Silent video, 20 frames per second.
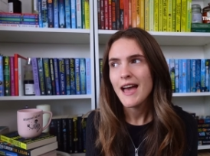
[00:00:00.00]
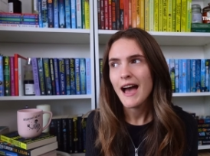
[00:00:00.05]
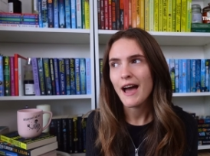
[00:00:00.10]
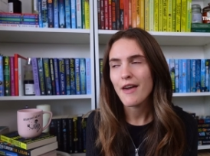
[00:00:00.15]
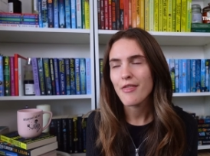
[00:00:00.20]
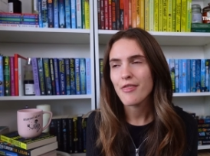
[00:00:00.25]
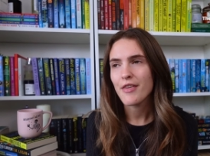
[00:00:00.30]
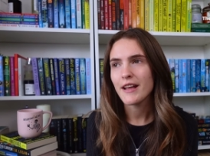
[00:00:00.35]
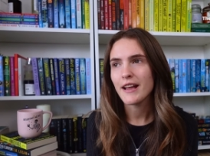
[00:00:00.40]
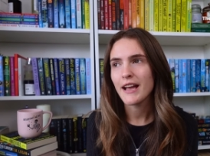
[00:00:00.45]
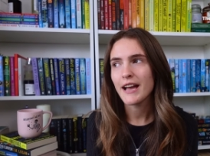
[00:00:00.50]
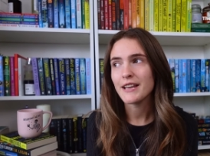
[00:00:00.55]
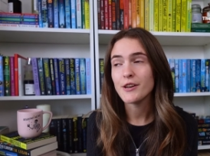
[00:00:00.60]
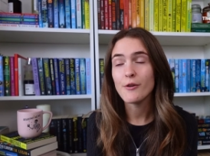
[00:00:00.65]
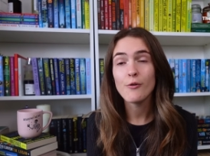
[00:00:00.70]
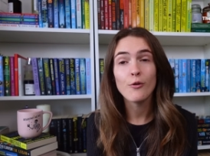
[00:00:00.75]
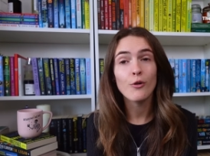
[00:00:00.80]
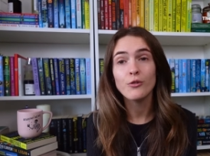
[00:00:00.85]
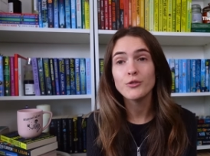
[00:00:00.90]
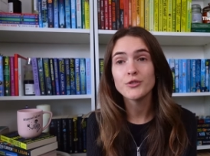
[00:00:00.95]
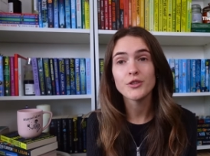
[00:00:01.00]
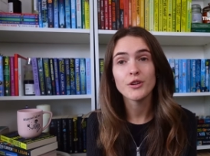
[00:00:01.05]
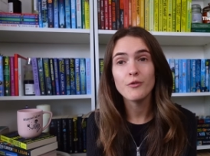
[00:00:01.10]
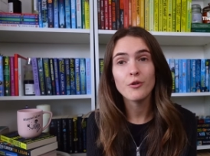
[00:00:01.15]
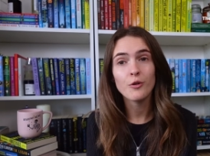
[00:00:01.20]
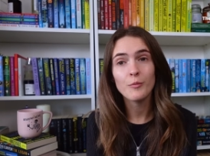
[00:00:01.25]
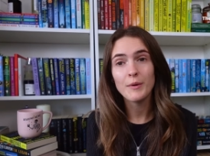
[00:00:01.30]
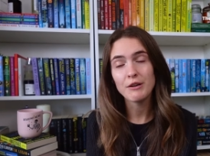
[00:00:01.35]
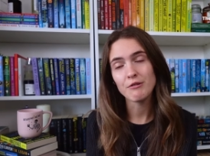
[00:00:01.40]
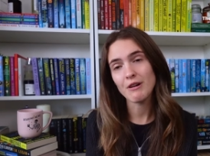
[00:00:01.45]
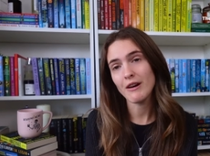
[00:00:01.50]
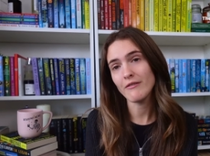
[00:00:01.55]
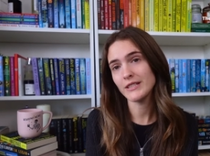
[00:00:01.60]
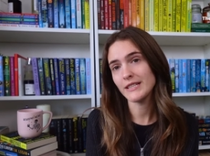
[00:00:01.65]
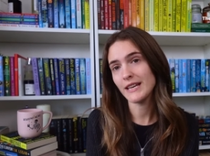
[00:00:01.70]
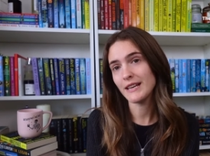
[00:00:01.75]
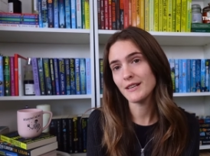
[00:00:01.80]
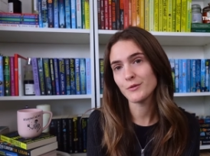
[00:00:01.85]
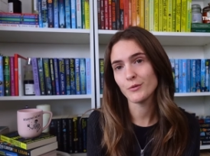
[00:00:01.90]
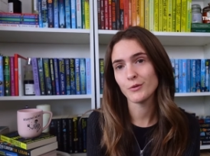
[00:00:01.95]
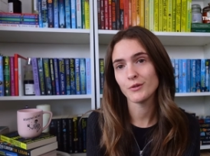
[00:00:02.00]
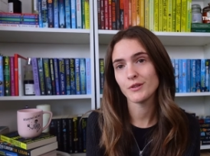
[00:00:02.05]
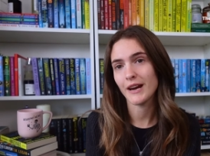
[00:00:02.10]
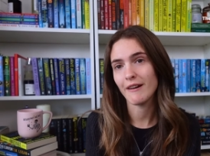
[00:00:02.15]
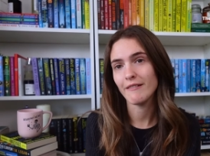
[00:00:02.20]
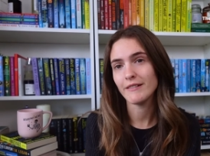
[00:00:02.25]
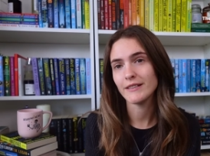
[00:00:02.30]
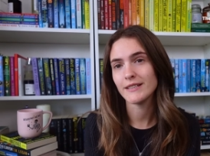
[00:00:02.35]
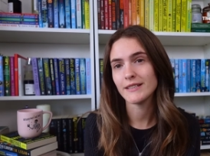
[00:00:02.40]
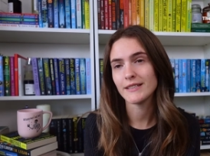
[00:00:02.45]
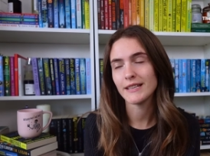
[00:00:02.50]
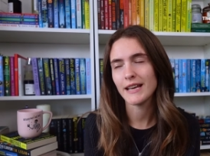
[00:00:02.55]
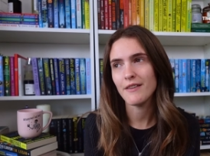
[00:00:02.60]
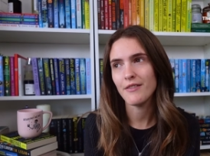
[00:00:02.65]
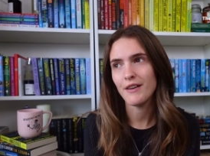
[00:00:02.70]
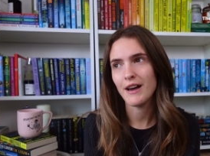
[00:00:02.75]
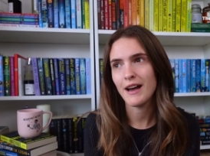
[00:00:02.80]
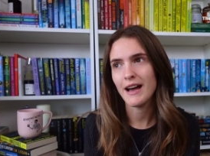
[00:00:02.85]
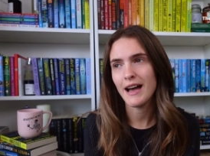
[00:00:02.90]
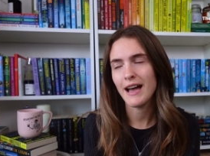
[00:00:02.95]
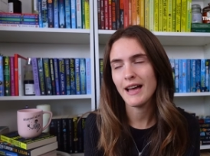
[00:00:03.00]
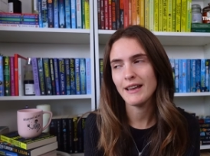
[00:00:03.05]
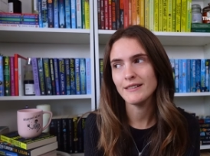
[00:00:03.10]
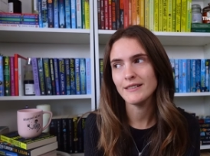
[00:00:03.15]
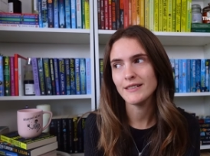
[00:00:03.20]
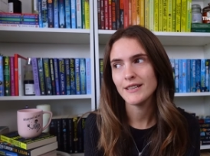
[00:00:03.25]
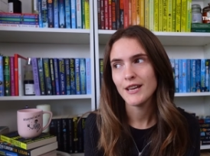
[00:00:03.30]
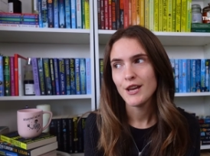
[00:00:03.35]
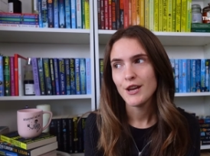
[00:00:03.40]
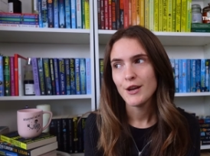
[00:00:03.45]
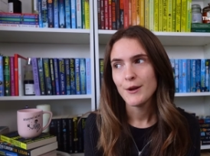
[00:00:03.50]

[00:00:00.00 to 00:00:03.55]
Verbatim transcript: I think I don't also normally gravitate towards characters like that and